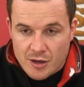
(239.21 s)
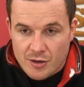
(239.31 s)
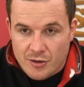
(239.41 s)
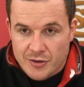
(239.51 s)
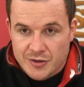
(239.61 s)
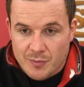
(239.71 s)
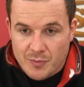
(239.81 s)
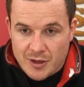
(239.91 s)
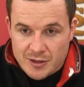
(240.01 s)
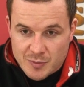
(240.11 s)
There's
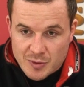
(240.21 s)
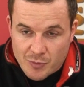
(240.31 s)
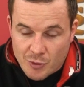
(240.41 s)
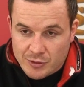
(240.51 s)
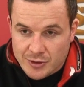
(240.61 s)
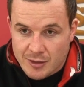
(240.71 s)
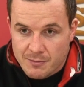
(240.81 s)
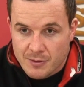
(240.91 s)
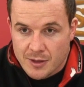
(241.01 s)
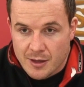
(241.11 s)
something that's been brought
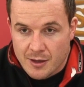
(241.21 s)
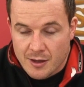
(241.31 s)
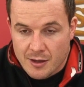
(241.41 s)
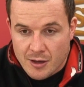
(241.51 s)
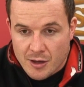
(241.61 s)
up, and